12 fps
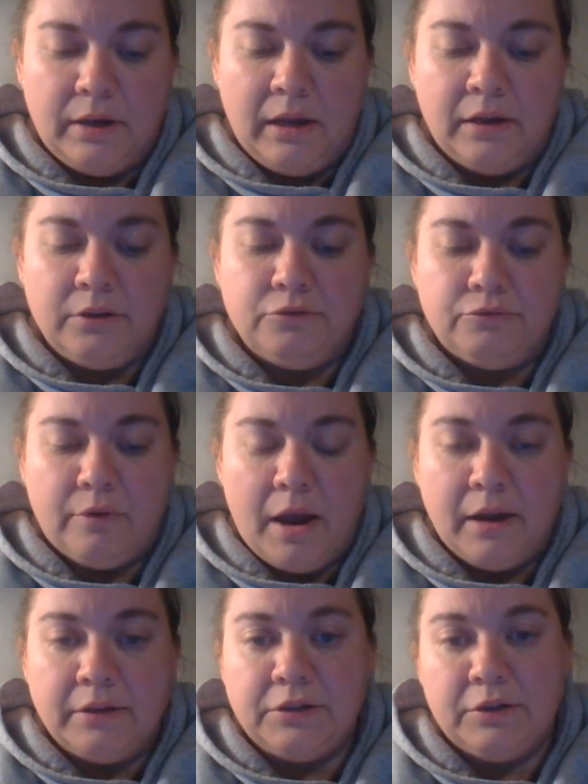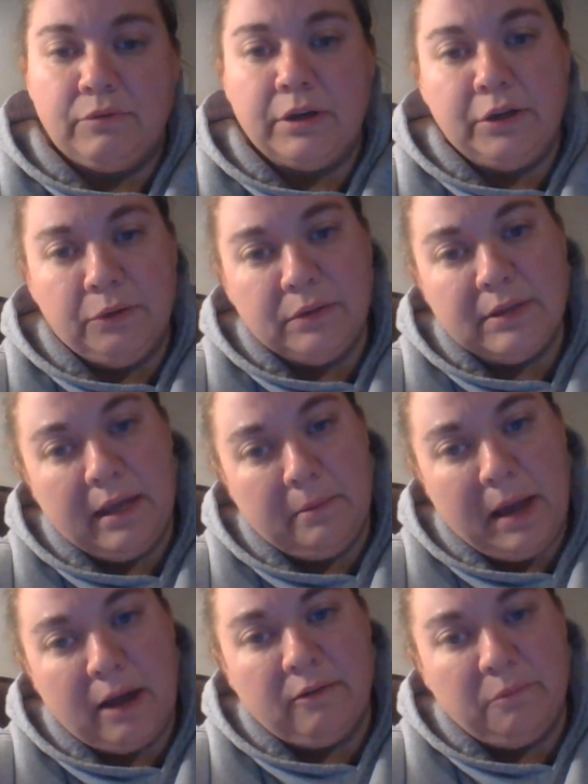and drugs to reduce the
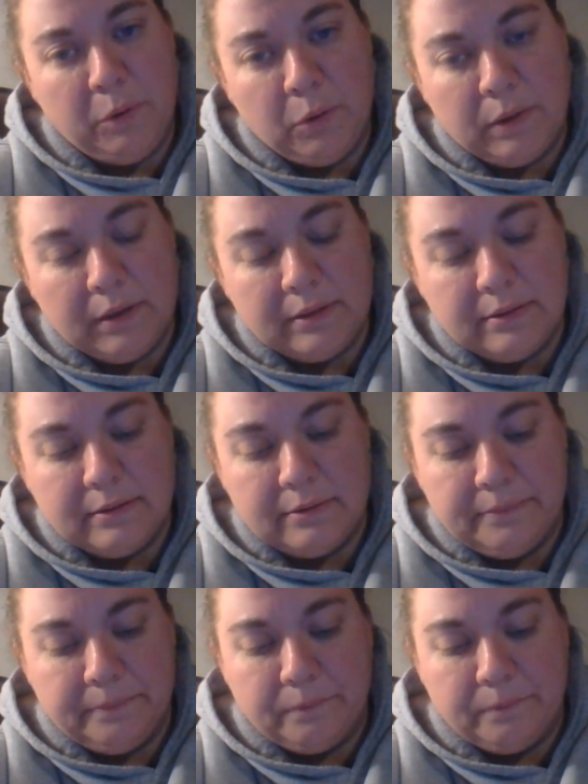amount of mucus.